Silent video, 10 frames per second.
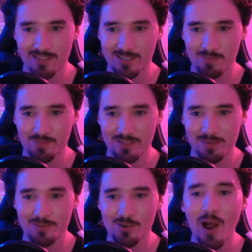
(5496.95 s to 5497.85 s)

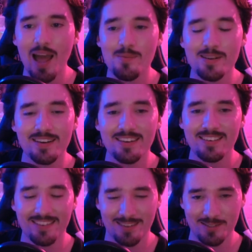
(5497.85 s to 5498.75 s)
Subscribe
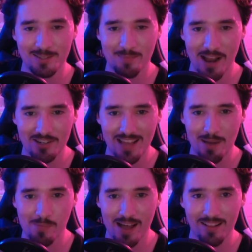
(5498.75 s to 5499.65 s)
and smash
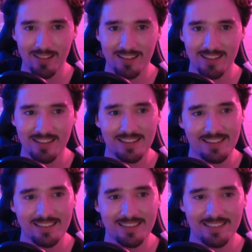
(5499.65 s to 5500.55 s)
that bell.
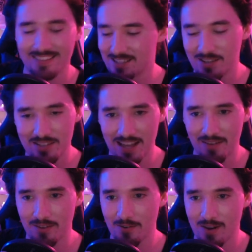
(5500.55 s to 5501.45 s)
It's good to
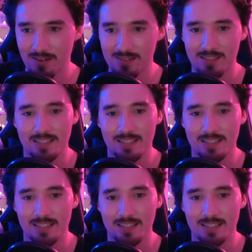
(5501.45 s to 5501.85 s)
have you around.